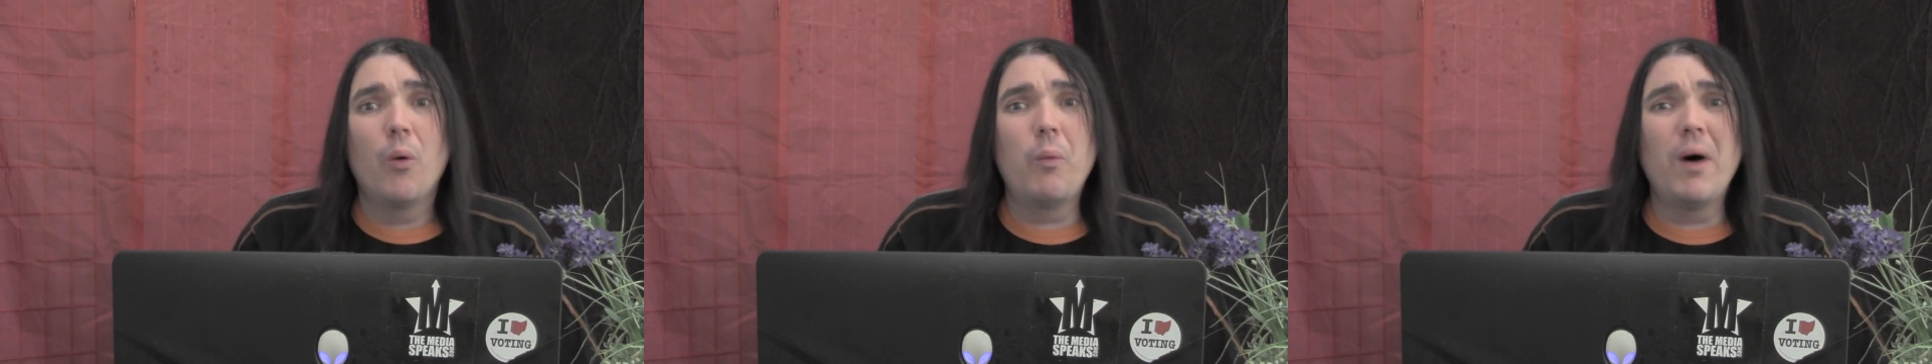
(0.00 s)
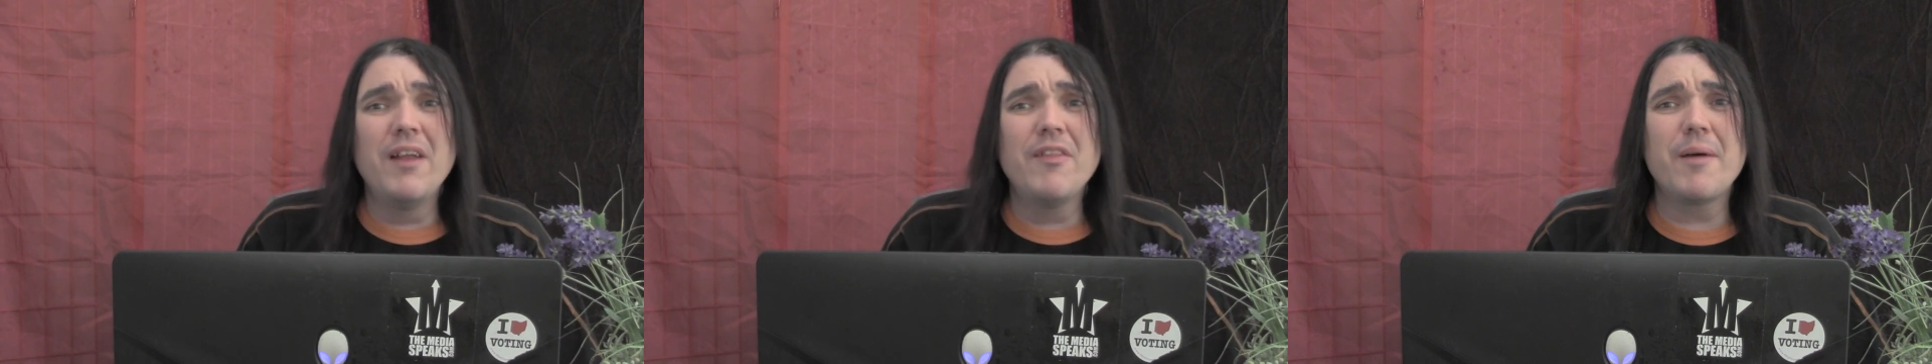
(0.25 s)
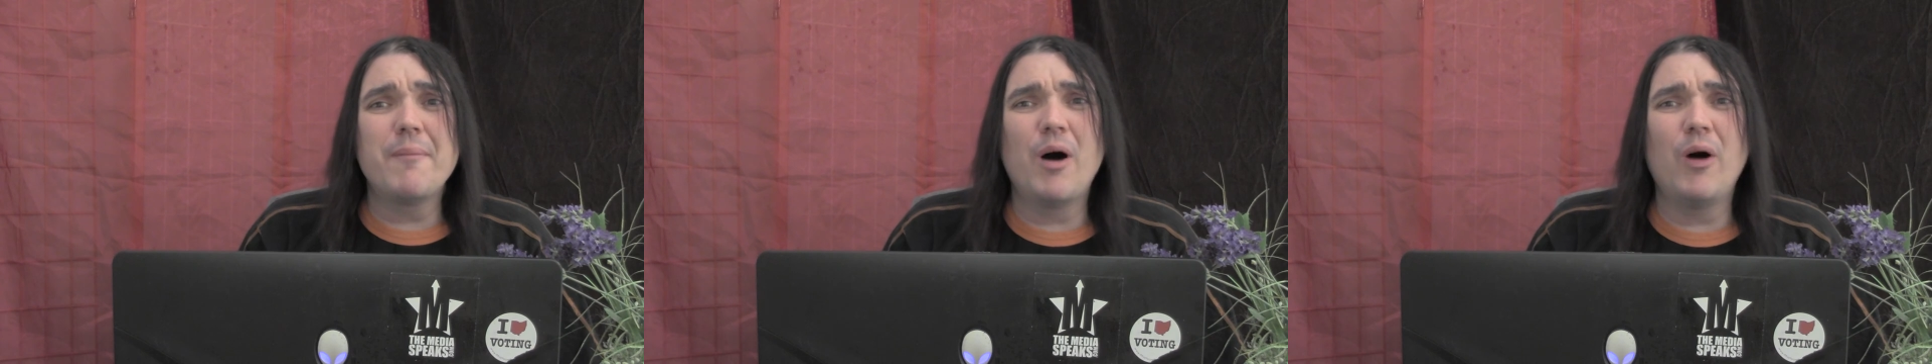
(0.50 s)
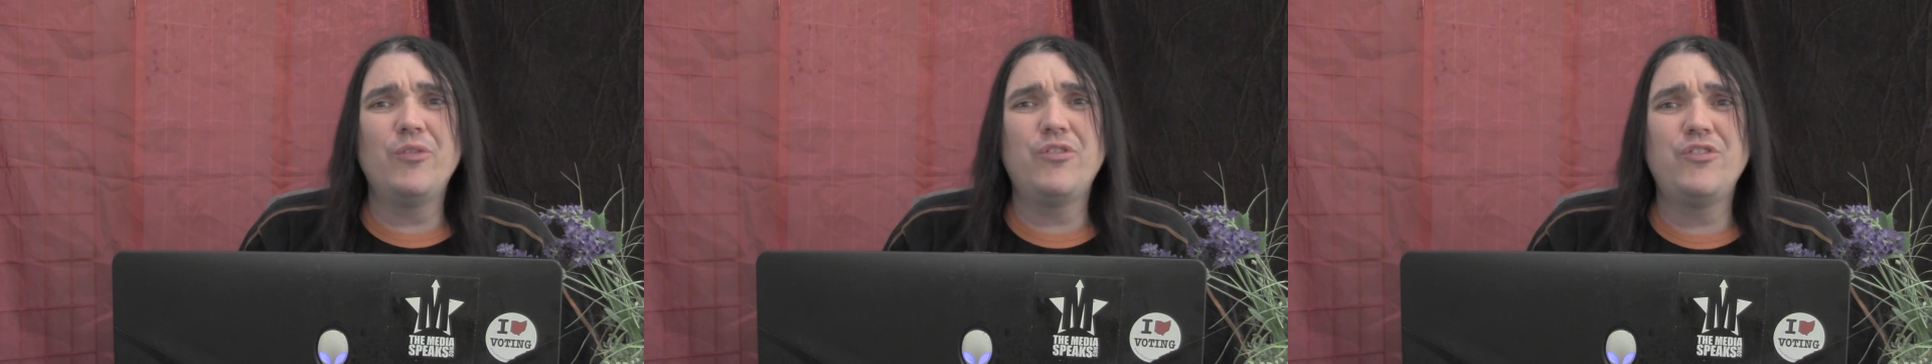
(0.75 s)
One of the
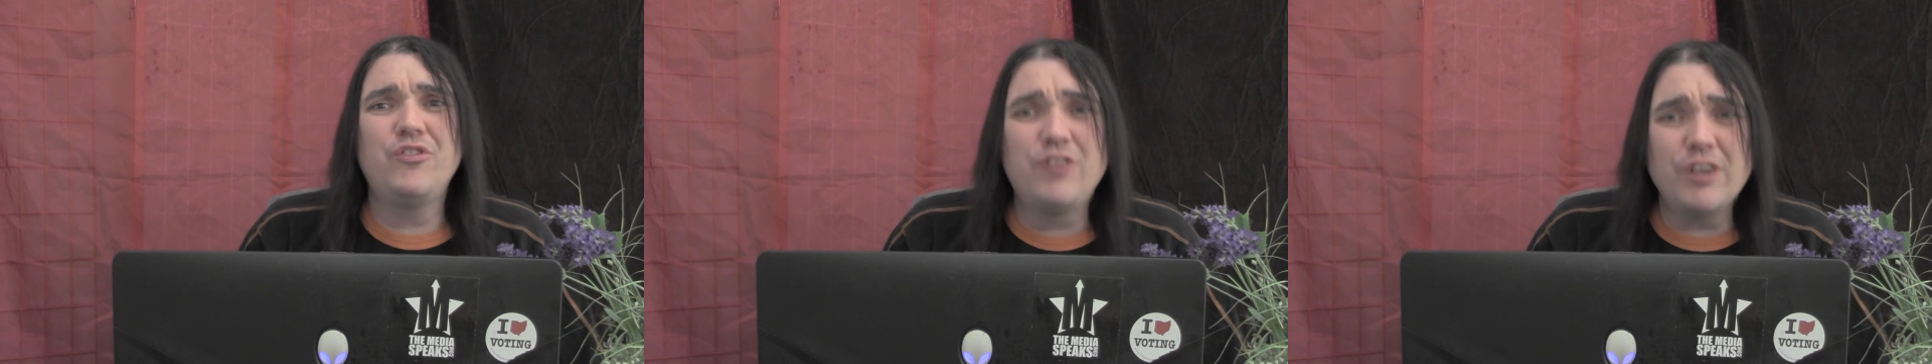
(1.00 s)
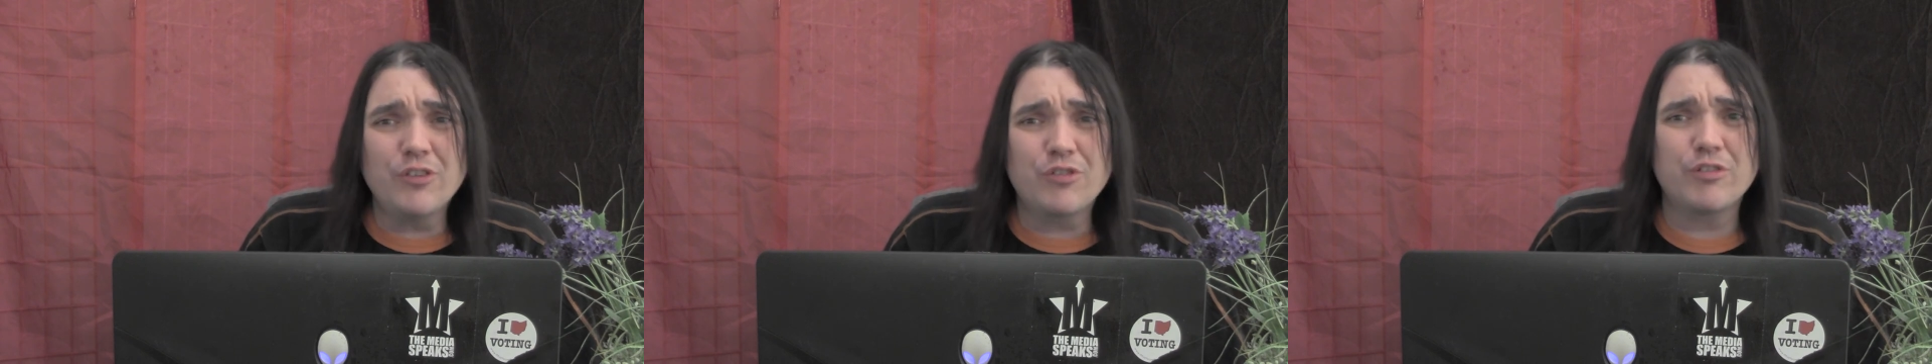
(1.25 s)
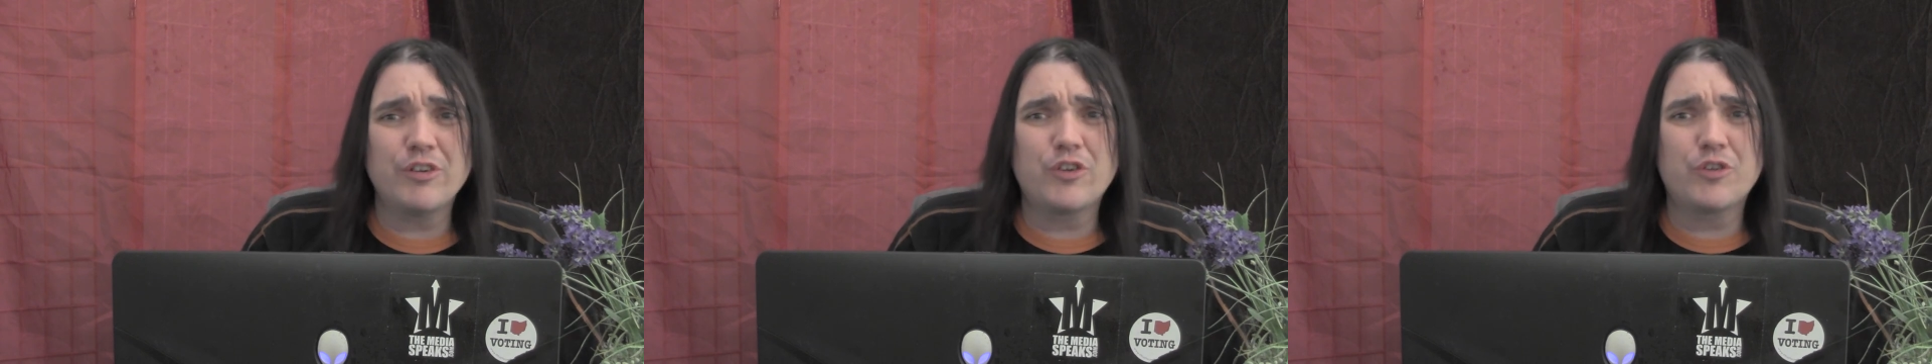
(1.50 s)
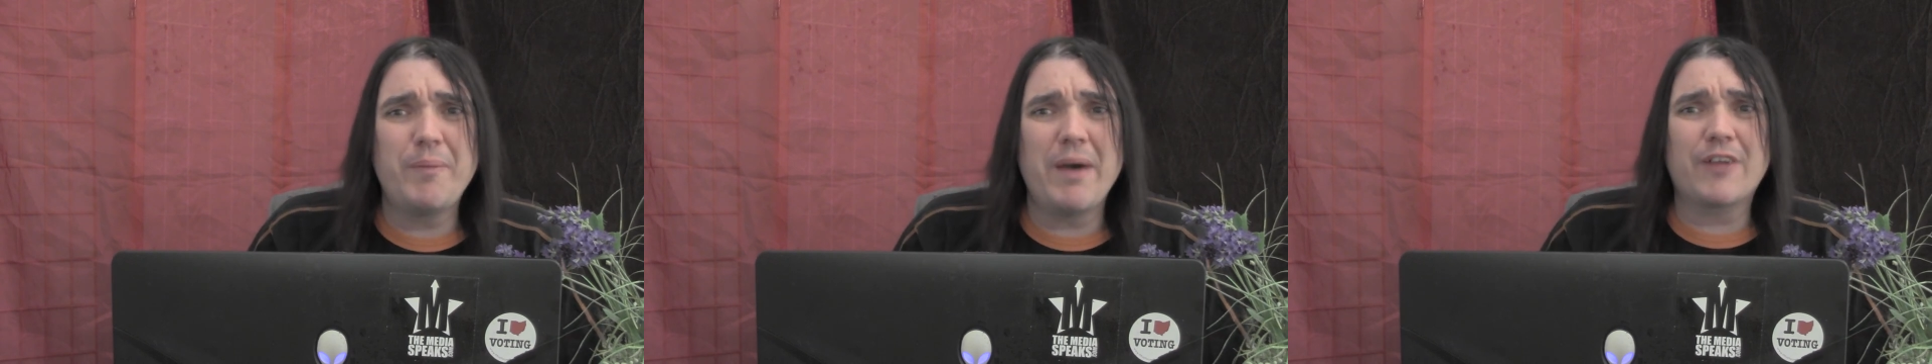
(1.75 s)
most
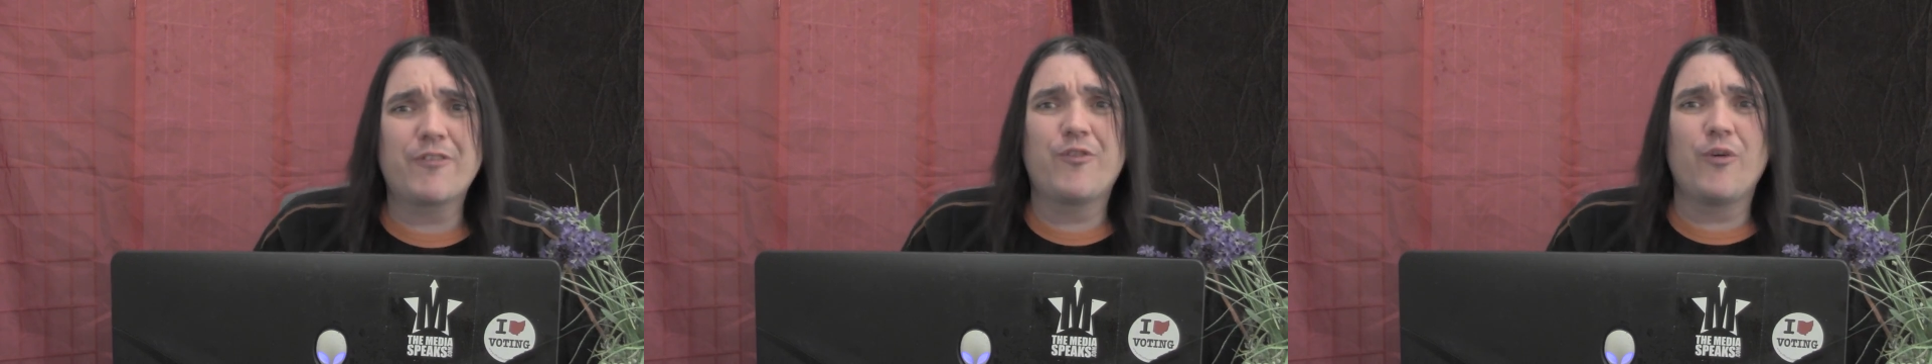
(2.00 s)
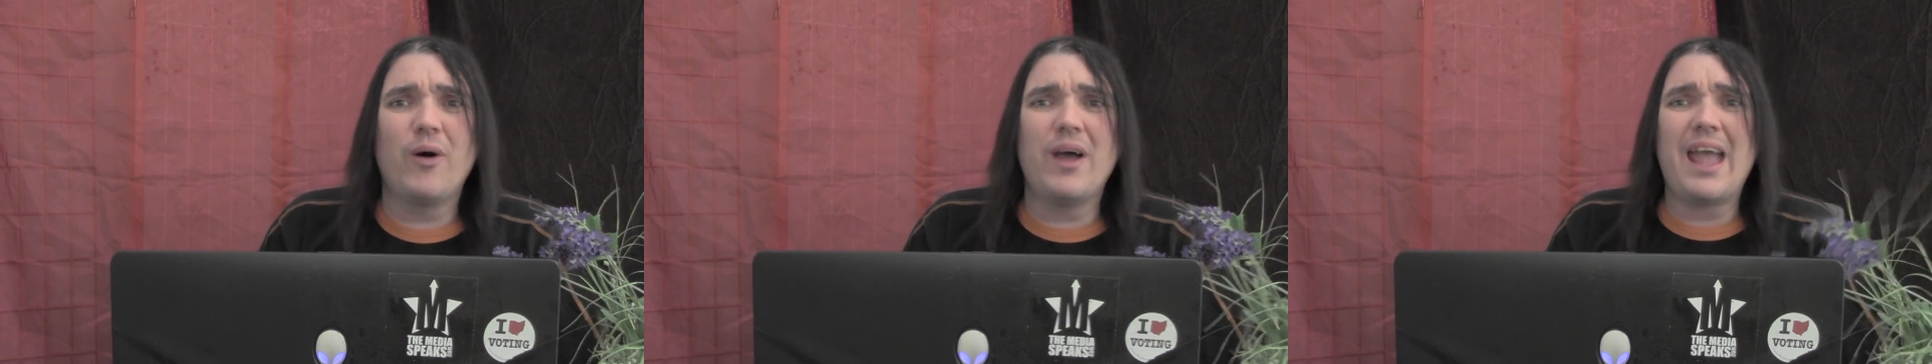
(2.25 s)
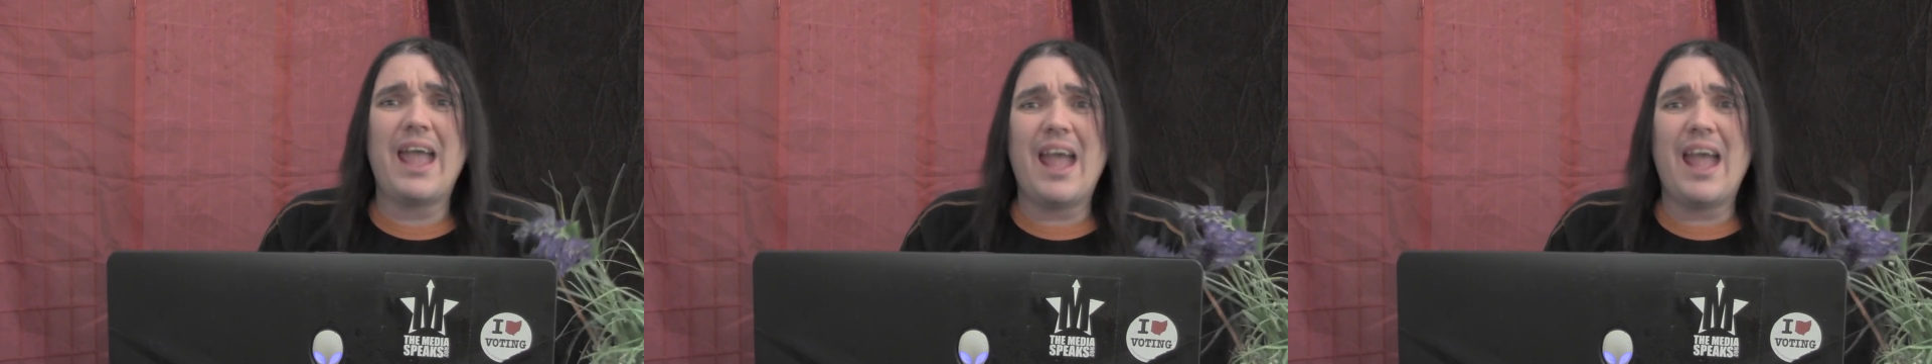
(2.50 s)
disrespectful,